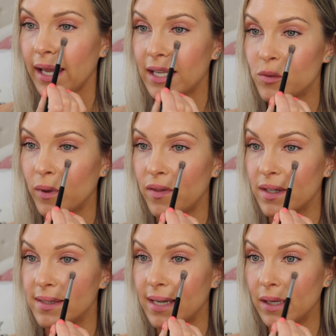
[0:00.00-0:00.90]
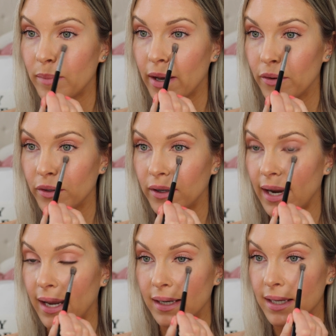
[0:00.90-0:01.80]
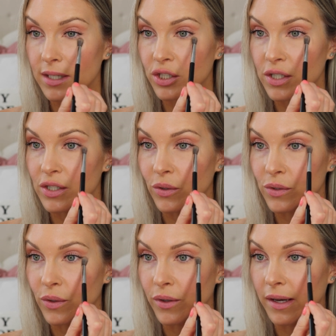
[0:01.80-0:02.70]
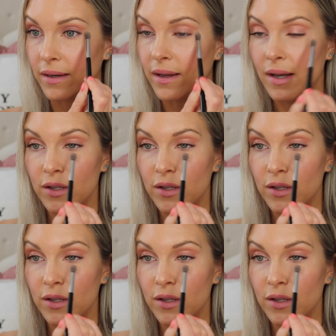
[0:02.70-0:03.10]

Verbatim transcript: It's with this setting powder and it's just so good.